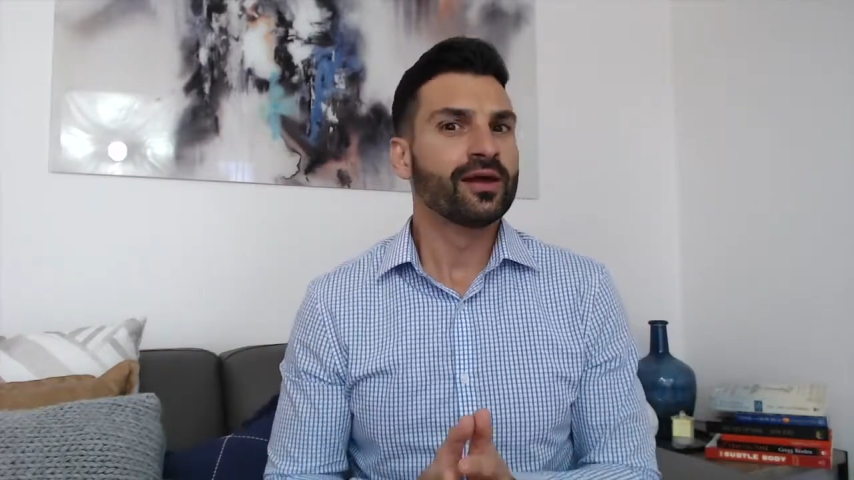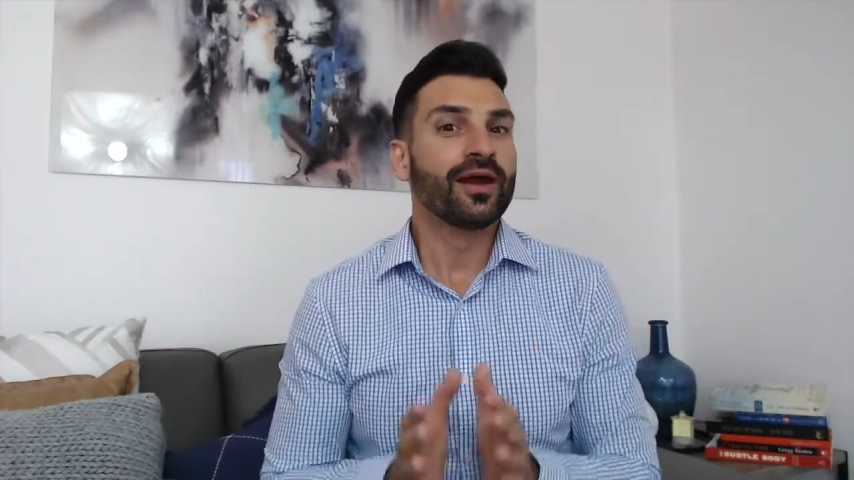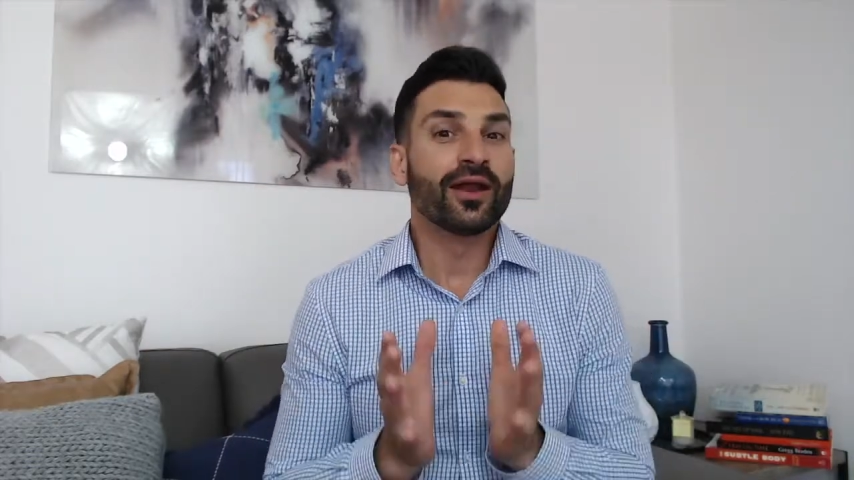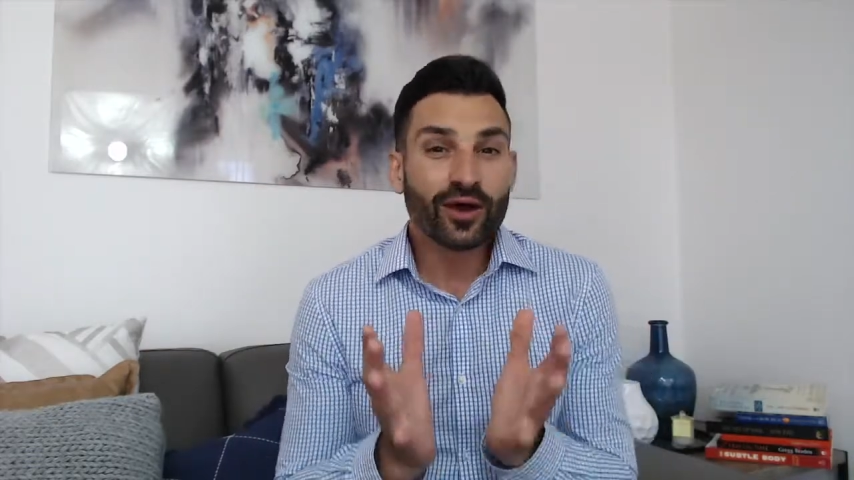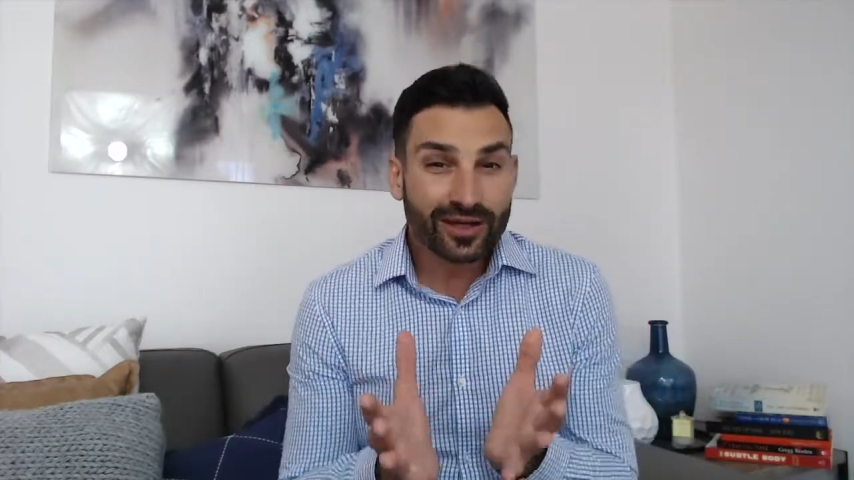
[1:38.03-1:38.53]

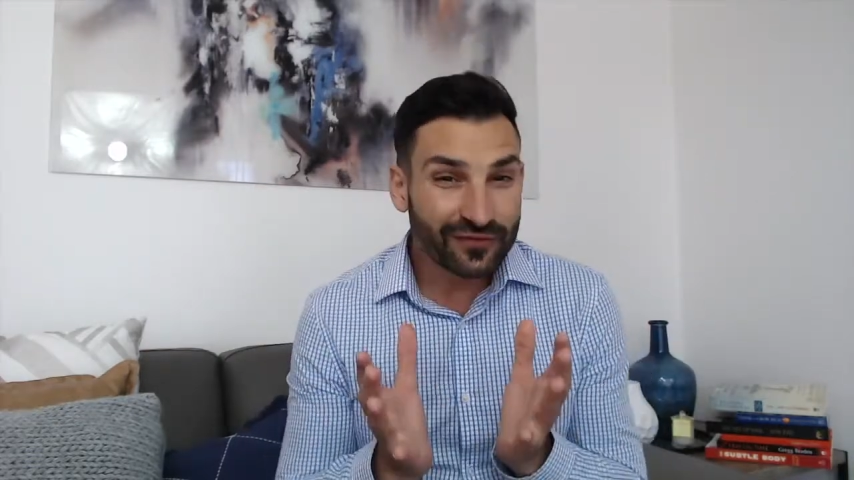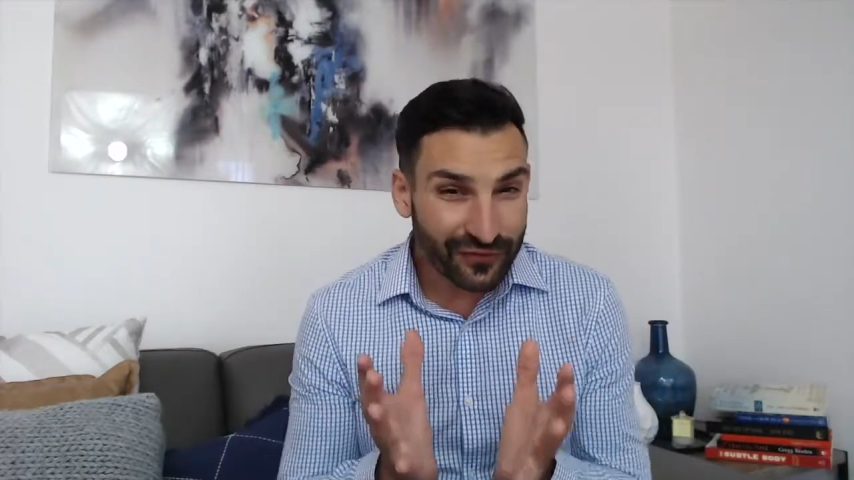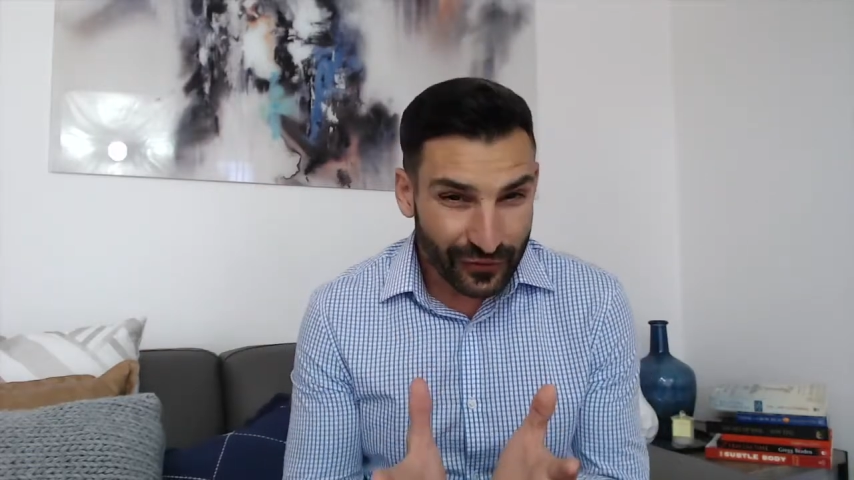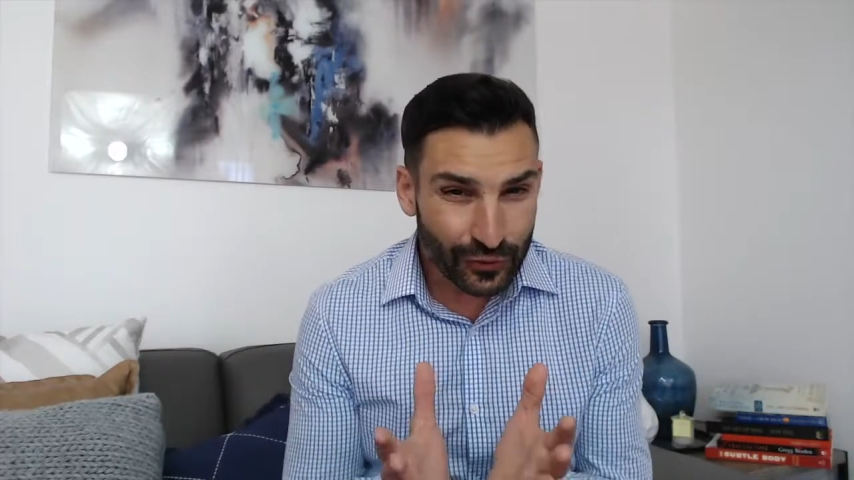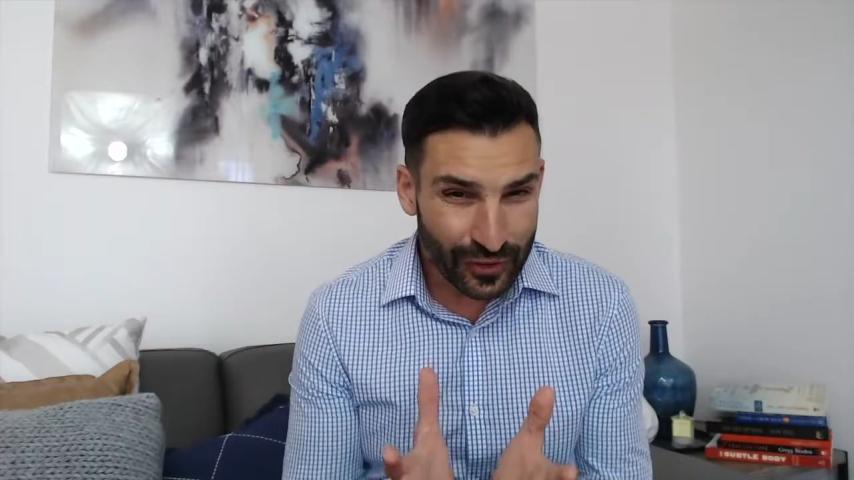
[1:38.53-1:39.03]
And I could
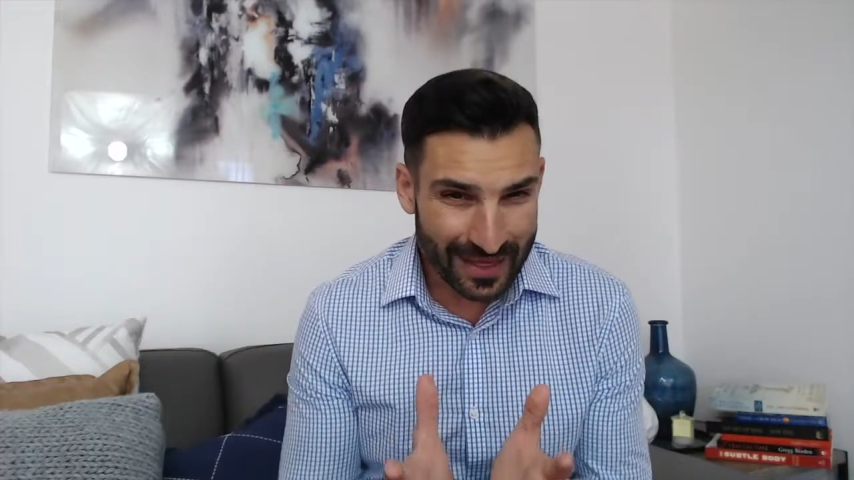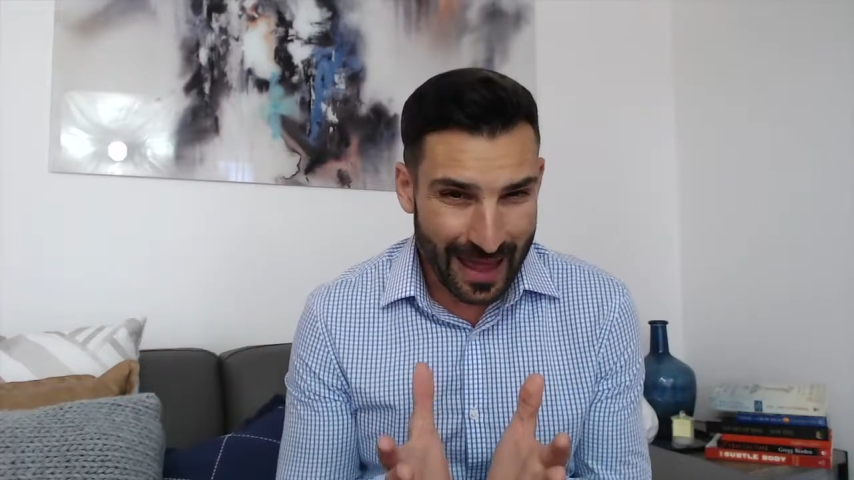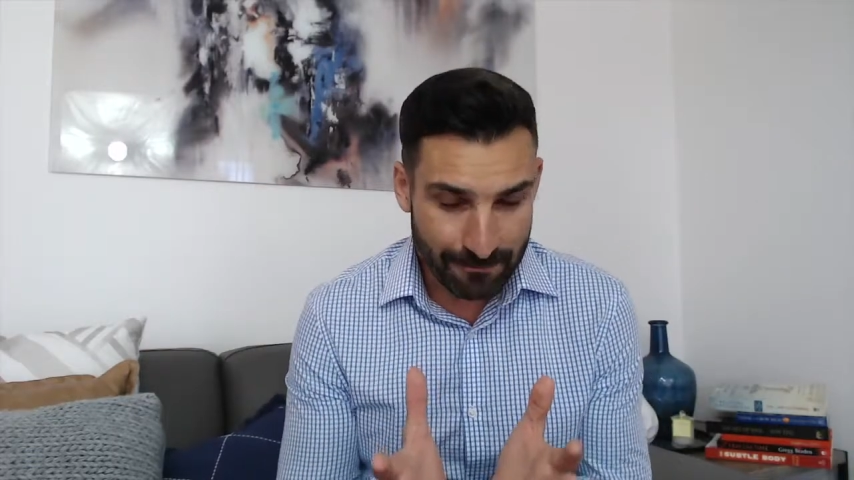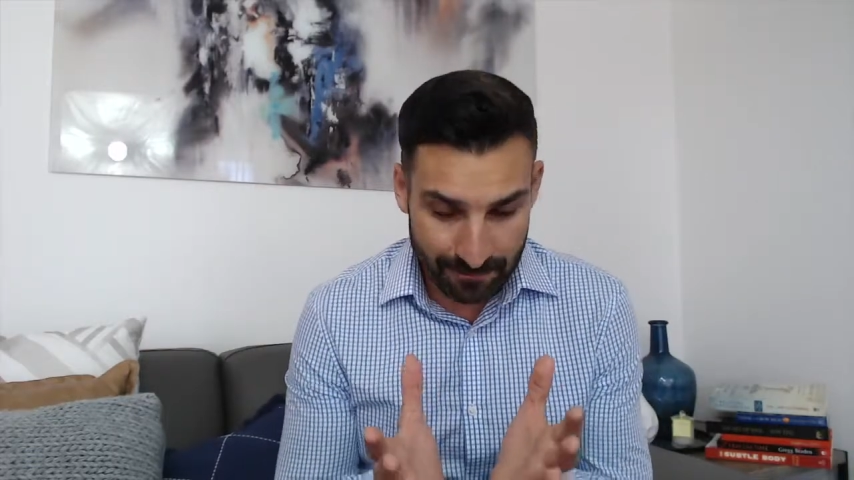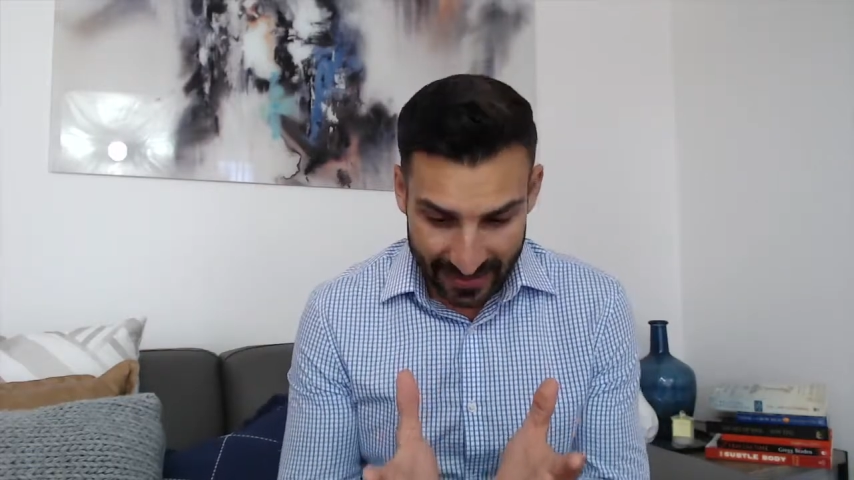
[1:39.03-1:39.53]
feel in
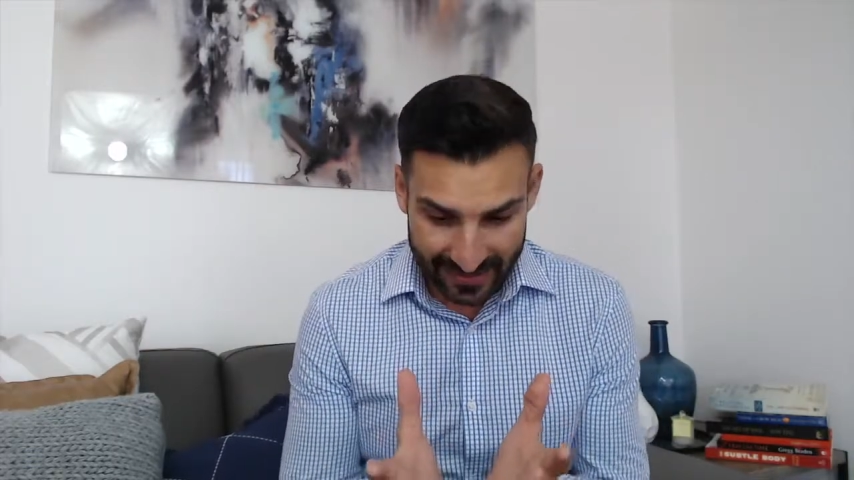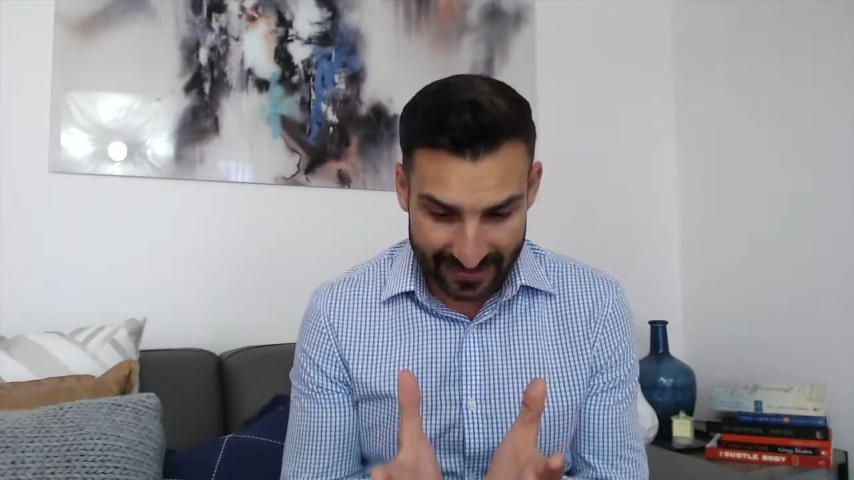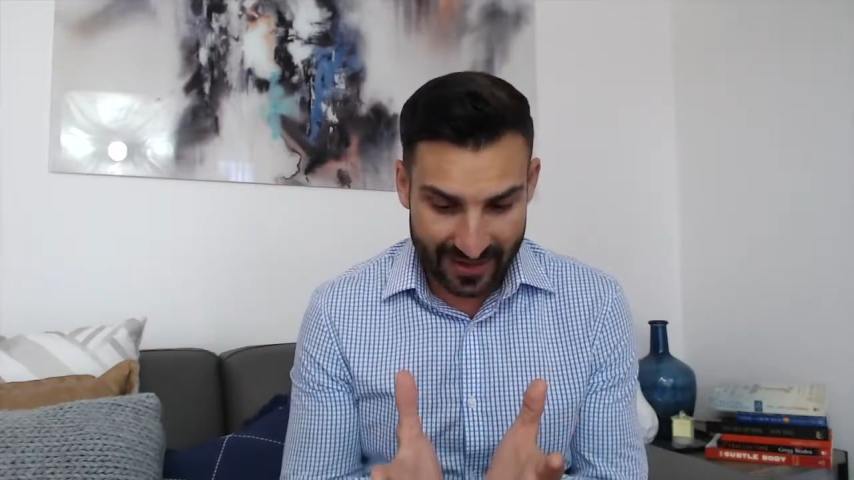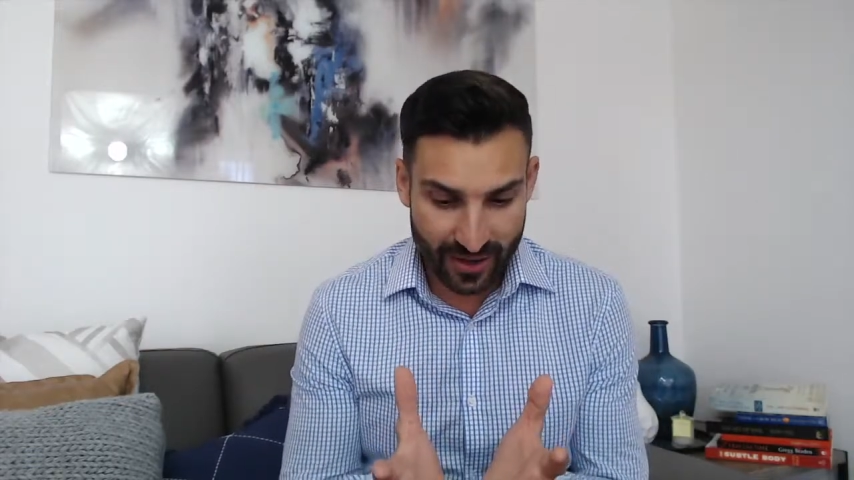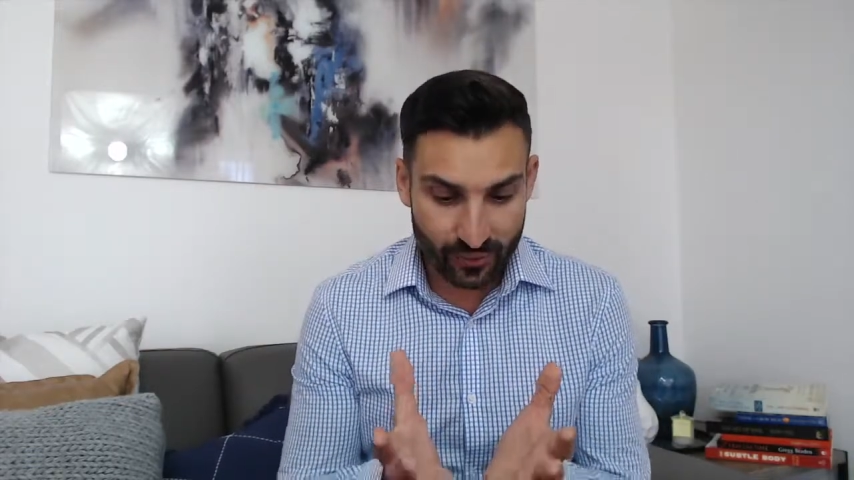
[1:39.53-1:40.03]
that minute
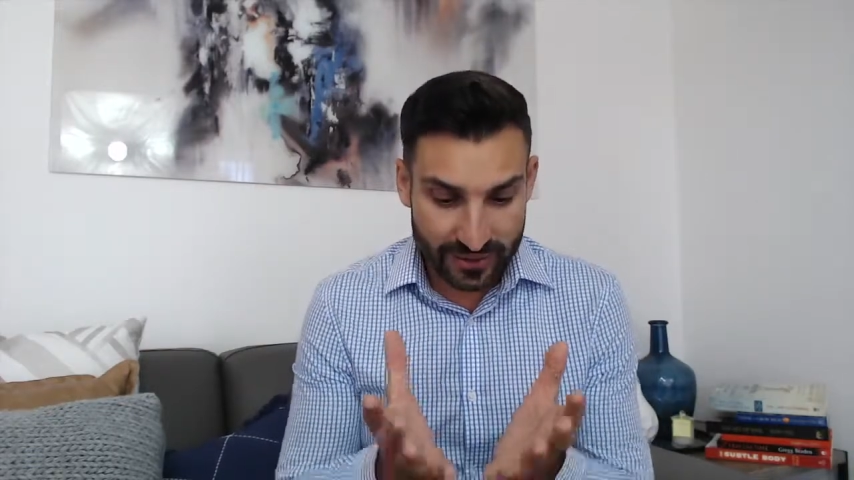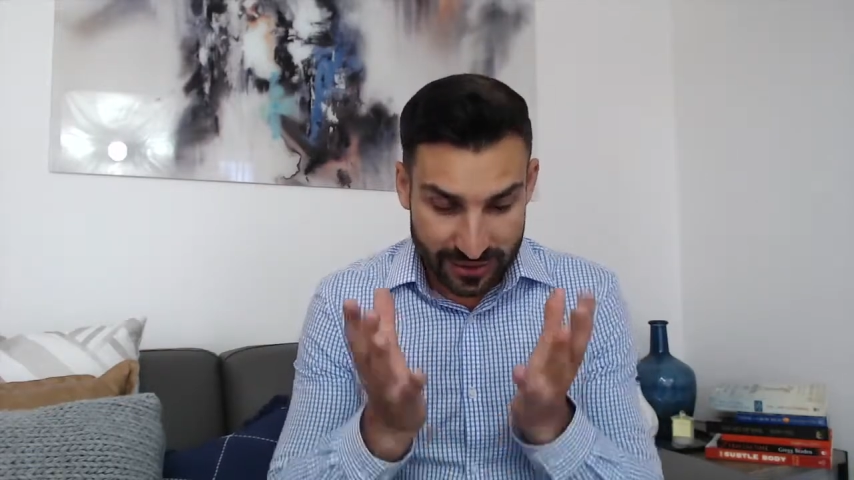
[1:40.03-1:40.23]
that I was